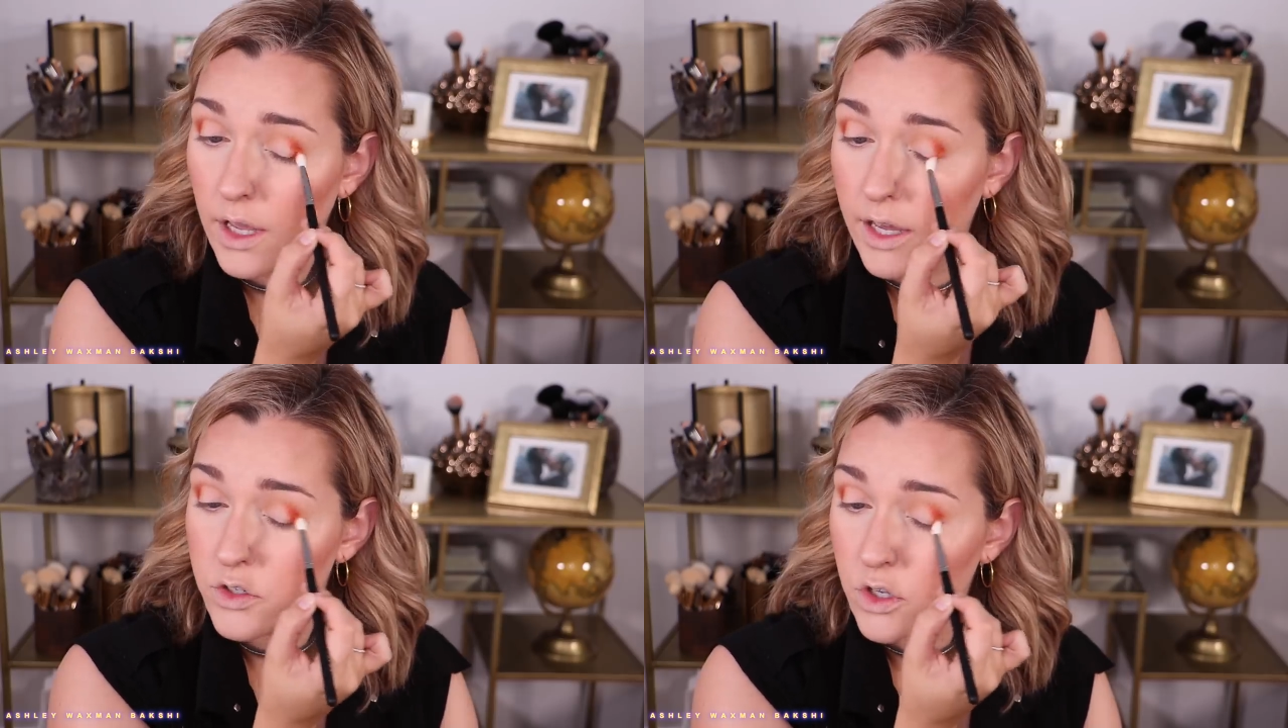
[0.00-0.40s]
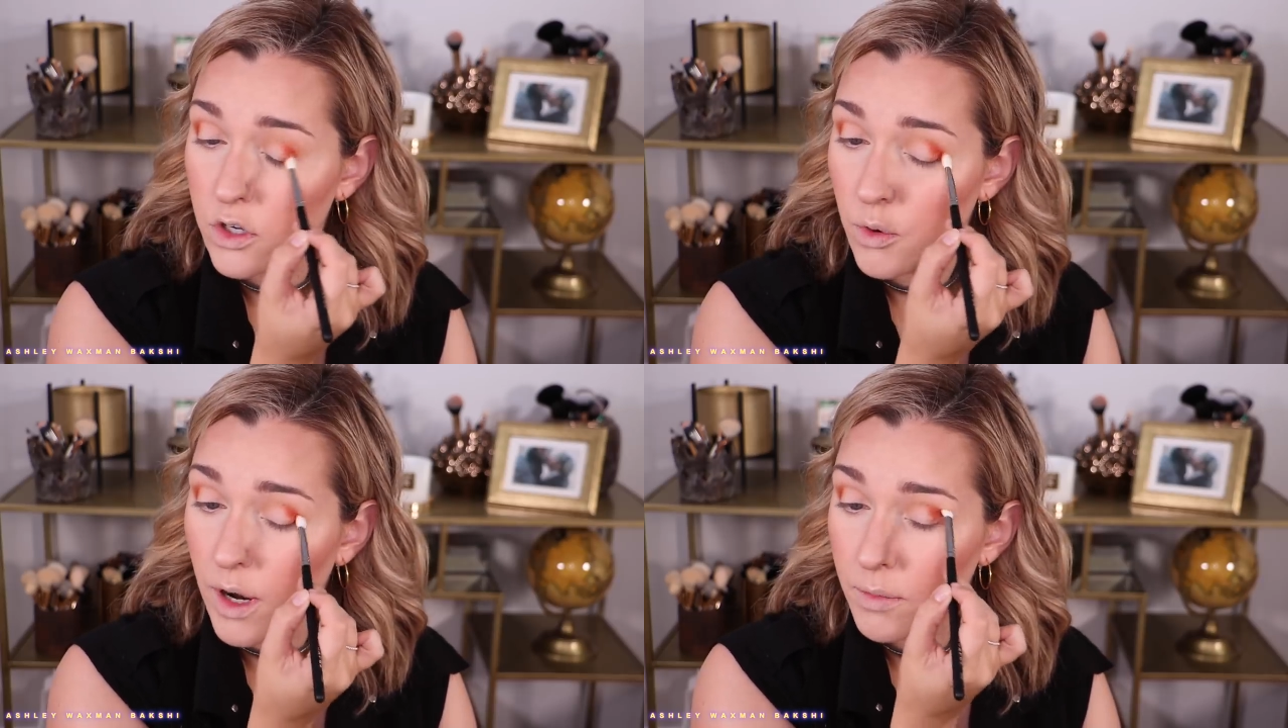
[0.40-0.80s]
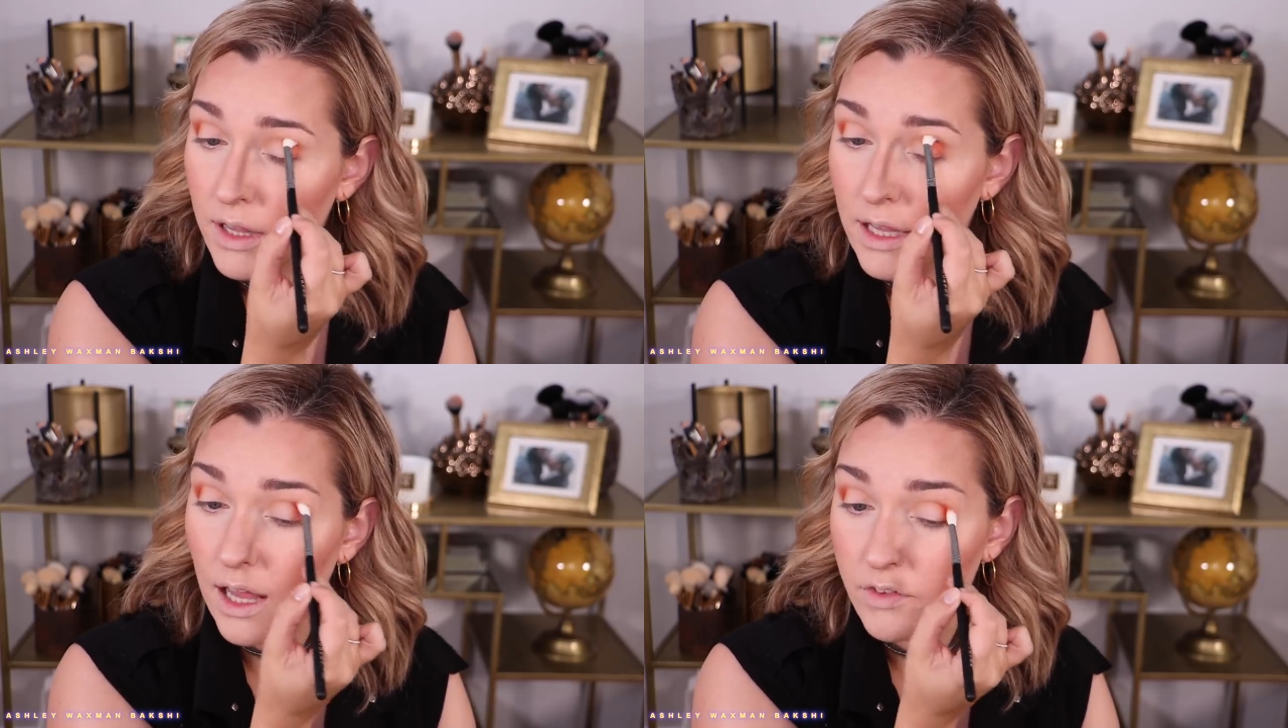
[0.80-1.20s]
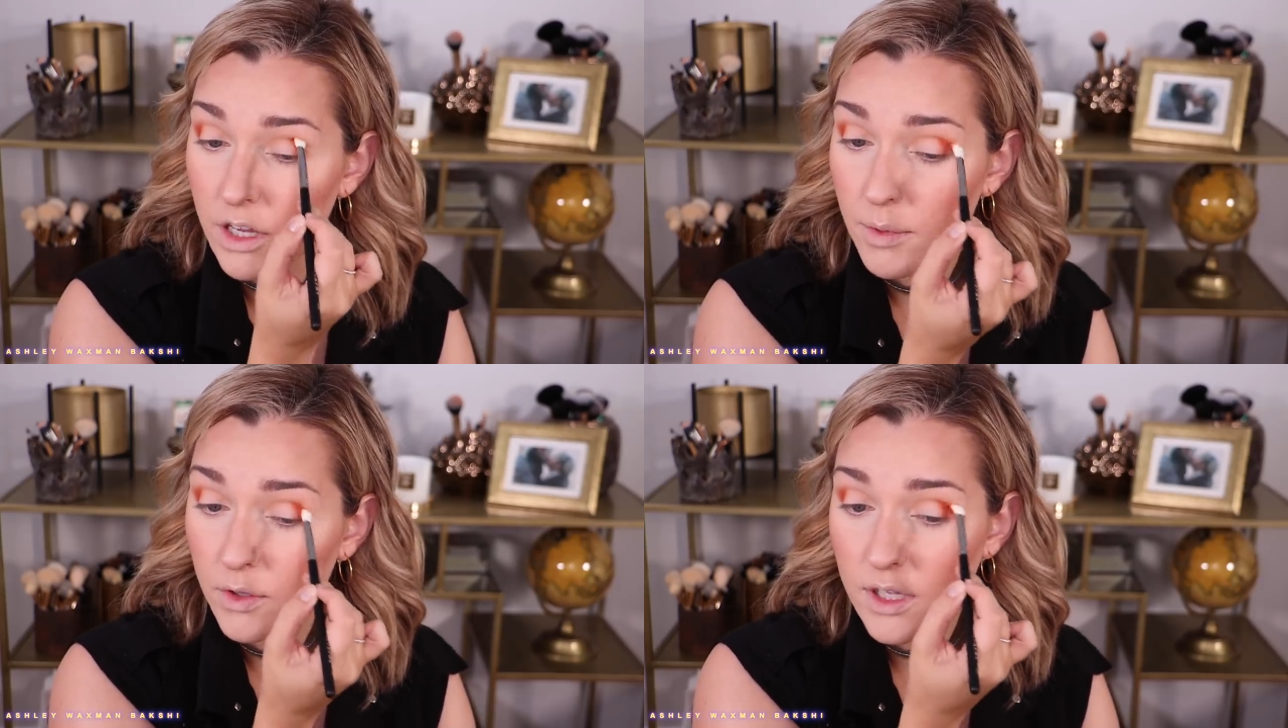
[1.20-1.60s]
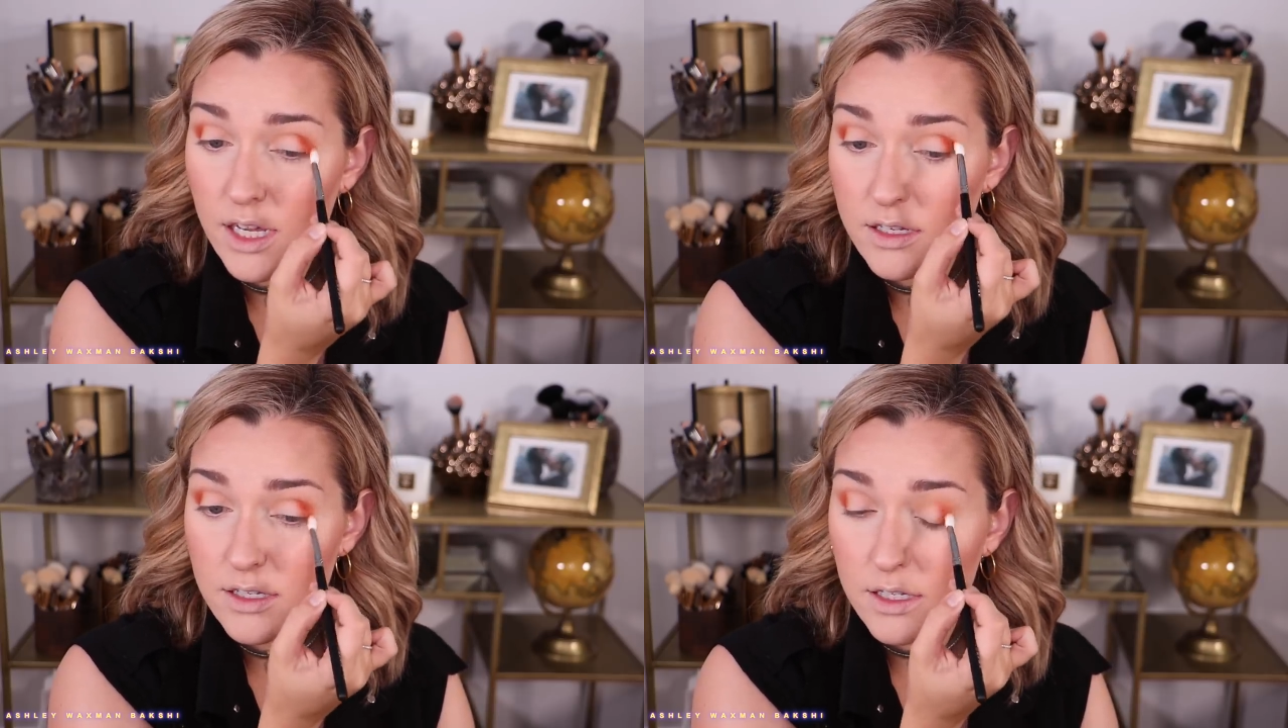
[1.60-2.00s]
Okay, so you know what I'm loving about
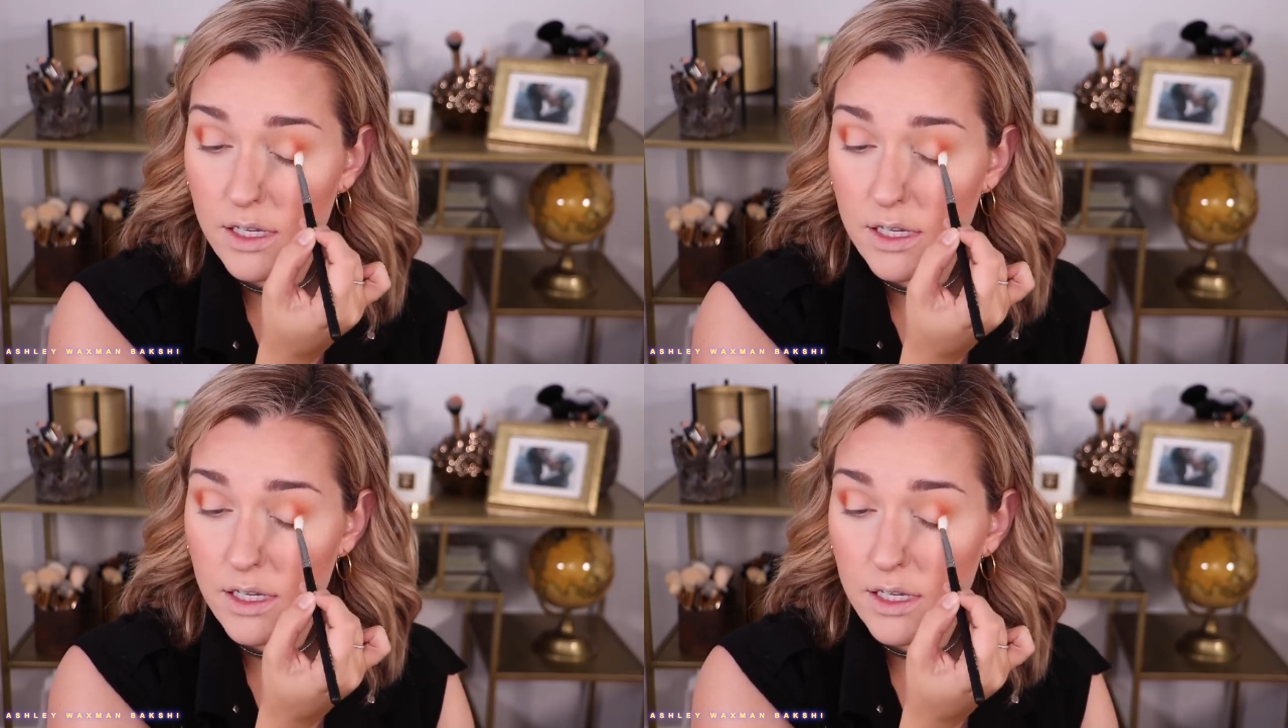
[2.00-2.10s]
this